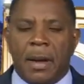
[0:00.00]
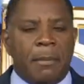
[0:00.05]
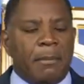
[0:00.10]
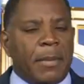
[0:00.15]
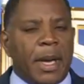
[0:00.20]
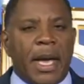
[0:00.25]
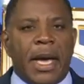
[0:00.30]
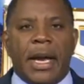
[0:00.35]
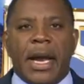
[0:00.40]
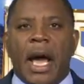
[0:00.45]

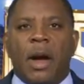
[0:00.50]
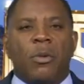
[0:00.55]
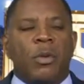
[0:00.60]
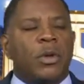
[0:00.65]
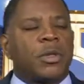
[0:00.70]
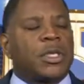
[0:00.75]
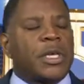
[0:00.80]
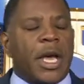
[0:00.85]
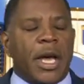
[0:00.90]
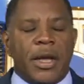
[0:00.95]
Man, I
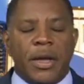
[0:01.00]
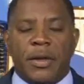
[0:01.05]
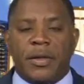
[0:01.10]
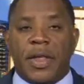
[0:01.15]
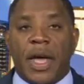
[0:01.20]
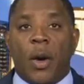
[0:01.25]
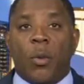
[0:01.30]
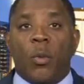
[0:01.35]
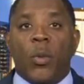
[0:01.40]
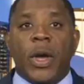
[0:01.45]
will tell you
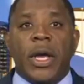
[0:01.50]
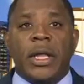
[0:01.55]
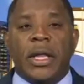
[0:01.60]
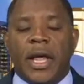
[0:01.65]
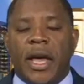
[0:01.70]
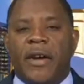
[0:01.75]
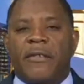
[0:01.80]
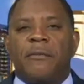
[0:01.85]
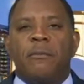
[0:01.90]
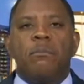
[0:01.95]
that we
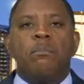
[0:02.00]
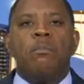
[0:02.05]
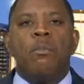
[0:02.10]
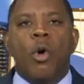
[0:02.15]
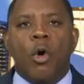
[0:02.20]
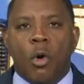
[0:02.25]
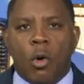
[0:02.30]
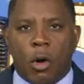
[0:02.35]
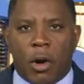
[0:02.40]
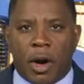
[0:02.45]
left
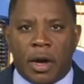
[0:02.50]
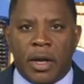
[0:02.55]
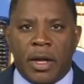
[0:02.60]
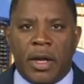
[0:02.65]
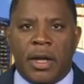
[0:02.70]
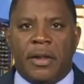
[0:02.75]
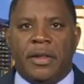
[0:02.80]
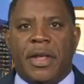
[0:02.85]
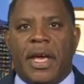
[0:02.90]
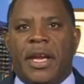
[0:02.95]
more
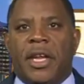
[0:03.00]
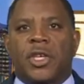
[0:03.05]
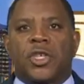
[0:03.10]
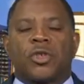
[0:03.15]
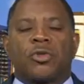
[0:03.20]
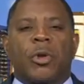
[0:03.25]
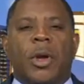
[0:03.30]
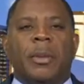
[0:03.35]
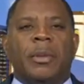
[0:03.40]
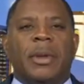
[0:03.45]
than
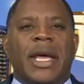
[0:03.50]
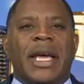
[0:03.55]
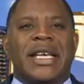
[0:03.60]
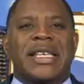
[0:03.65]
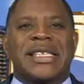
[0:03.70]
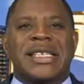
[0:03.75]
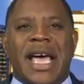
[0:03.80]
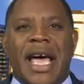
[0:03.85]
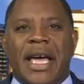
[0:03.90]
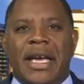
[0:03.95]
extremely
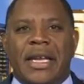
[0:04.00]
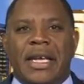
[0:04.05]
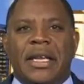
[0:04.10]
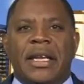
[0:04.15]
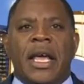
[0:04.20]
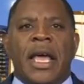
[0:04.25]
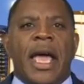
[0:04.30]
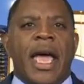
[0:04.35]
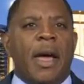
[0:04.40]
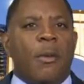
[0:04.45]
excited,